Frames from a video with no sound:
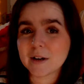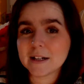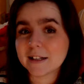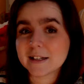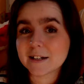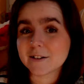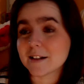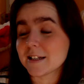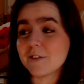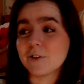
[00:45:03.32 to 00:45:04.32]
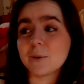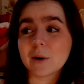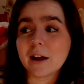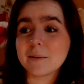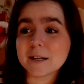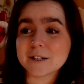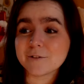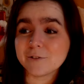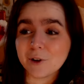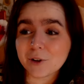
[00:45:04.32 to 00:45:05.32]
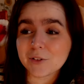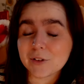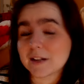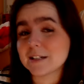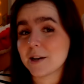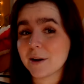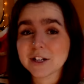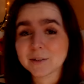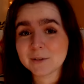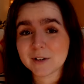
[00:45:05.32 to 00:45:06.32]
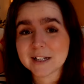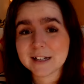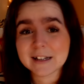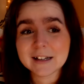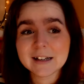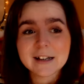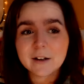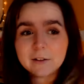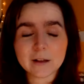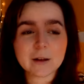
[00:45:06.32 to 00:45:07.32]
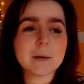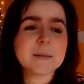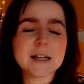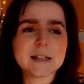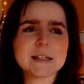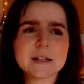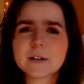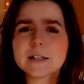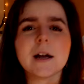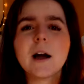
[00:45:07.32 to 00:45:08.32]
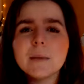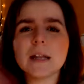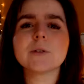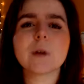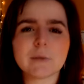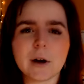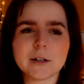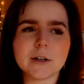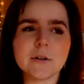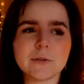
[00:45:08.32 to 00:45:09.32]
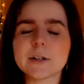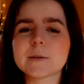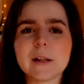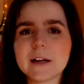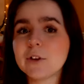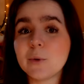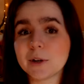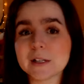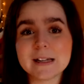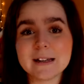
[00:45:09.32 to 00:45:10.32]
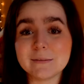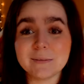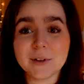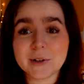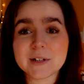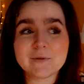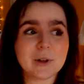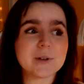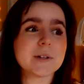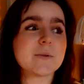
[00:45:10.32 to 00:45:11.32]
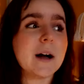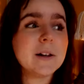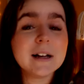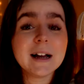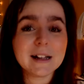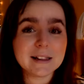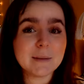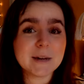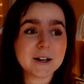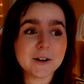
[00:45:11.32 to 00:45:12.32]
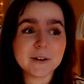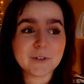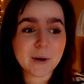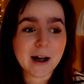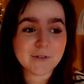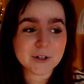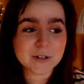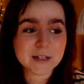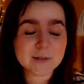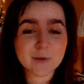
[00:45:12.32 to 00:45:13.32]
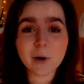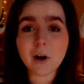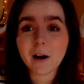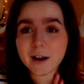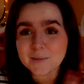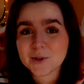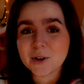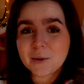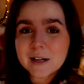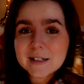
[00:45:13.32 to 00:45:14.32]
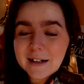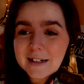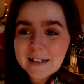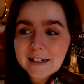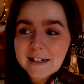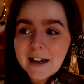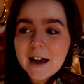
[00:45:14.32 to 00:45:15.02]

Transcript: reading this series. If you would like me to vlog the continuation of me reading, like, I'm saying this series, like, I mean the Rick Riordan universe, like, if you want to see those in vlogs as well, let me know if you have enjoyed this vlog. I am so excited